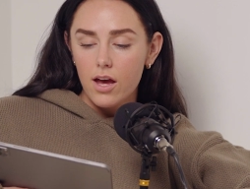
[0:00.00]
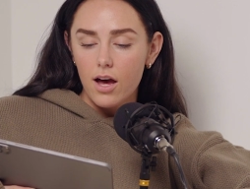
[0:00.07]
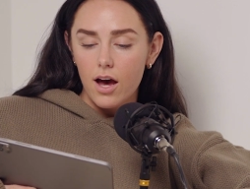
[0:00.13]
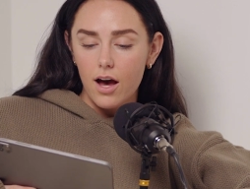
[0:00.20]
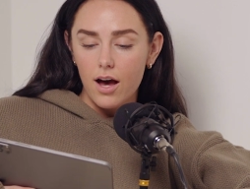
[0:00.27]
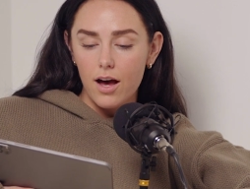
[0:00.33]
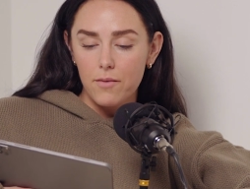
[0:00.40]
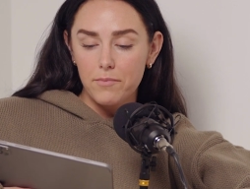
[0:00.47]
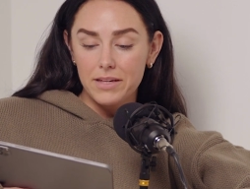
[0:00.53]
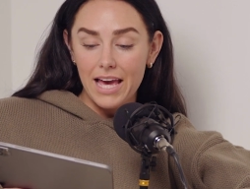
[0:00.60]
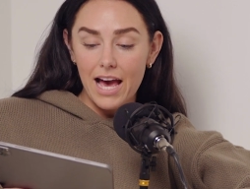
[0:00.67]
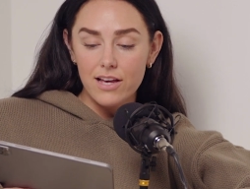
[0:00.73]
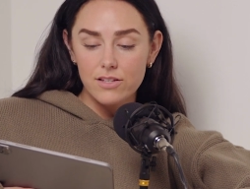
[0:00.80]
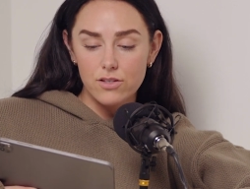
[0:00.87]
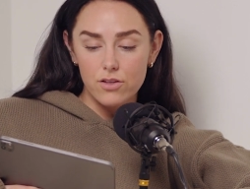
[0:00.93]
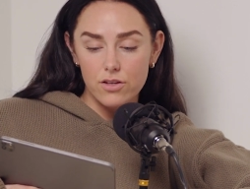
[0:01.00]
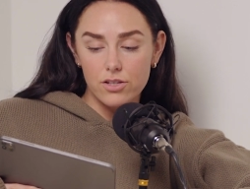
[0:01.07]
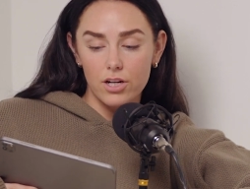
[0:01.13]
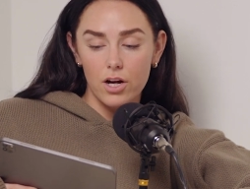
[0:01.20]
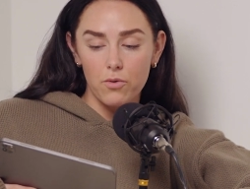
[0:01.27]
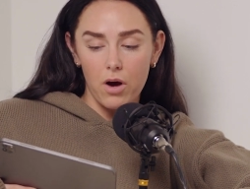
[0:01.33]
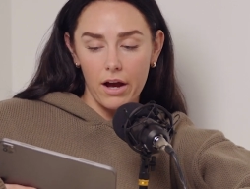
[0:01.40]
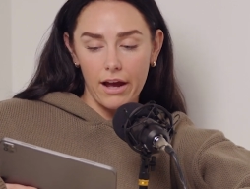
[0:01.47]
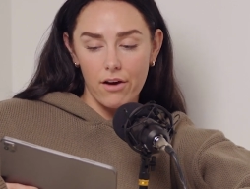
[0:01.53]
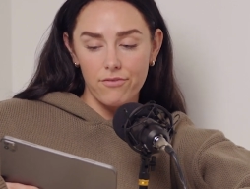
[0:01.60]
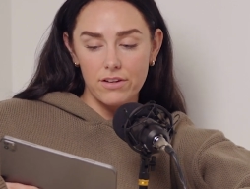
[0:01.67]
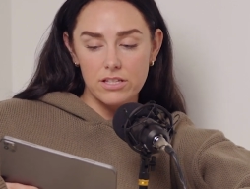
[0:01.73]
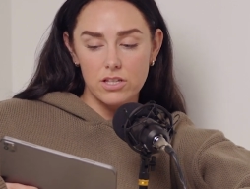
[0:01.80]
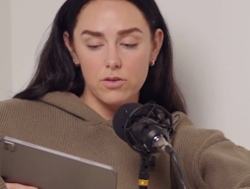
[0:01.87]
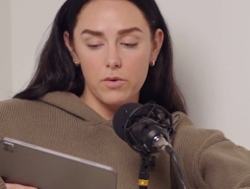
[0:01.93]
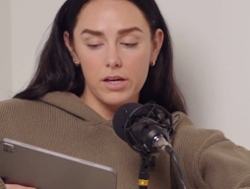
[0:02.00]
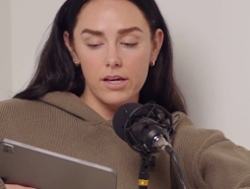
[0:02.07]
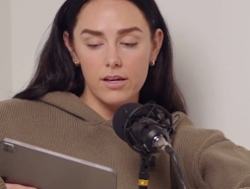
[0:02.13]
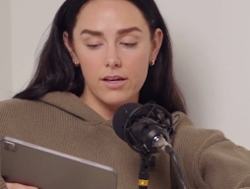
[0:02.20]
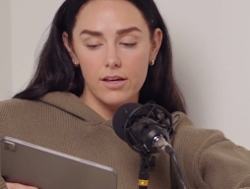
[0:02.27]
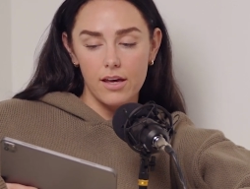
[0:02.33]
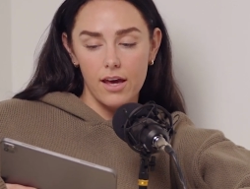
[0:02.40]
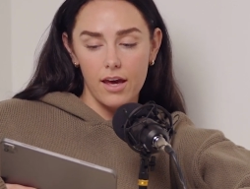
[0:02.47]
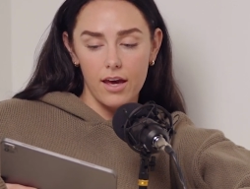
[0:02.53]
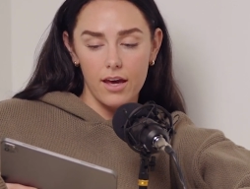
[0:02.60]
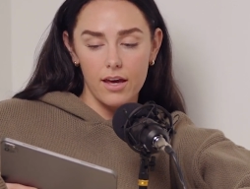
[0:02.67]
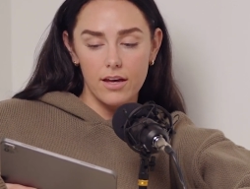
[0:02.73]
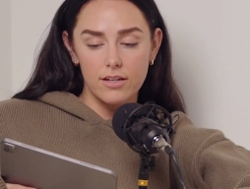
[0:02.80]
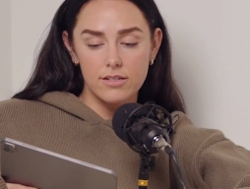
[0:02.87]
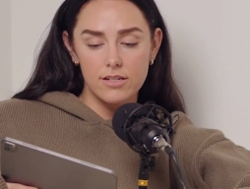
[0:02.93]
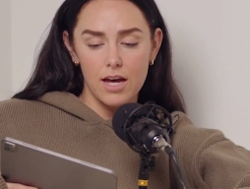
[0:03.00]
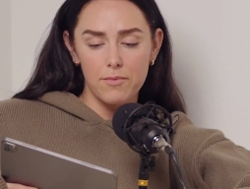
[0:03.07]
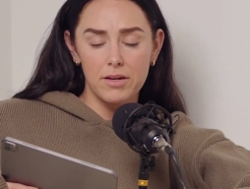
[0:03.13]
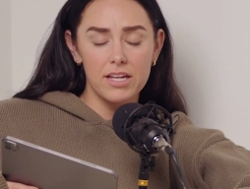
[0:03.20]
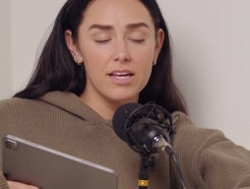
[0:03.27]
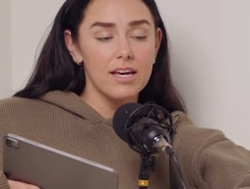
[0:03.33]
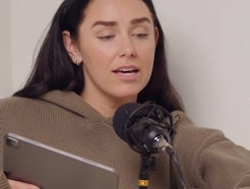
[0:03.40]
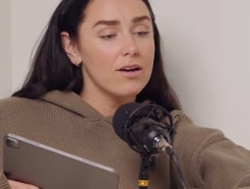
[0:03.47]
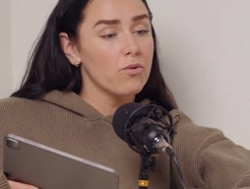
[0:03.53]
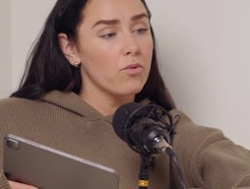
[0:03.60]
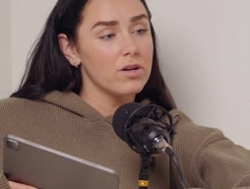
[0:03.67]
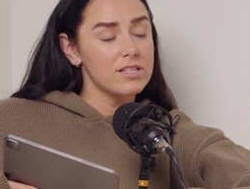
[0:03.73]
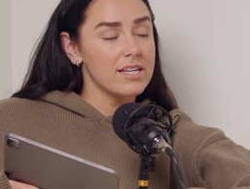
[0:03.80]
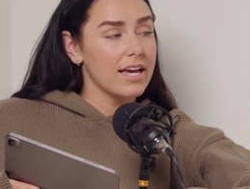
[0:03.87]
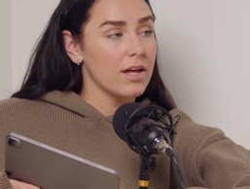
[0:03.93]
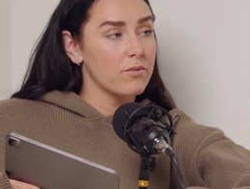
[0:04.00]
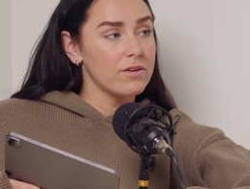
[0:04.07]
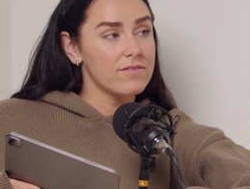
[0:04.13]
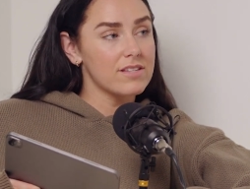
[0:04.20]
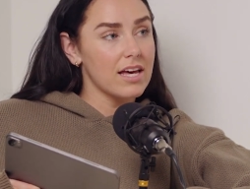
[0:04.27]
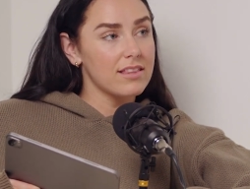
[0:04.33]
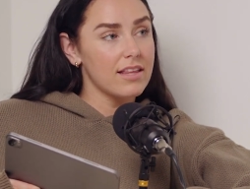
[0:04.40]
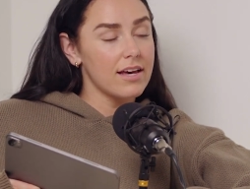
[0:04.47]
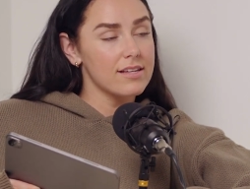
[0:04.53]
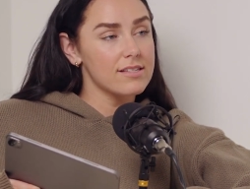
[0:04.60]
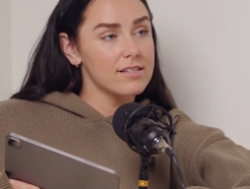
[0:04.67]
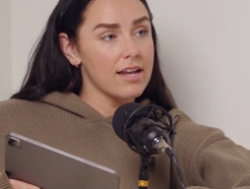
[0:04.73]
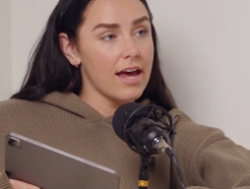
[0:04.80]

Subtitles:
But yeah, so those are our walkout fits of the week. And I mean, once again, we've said this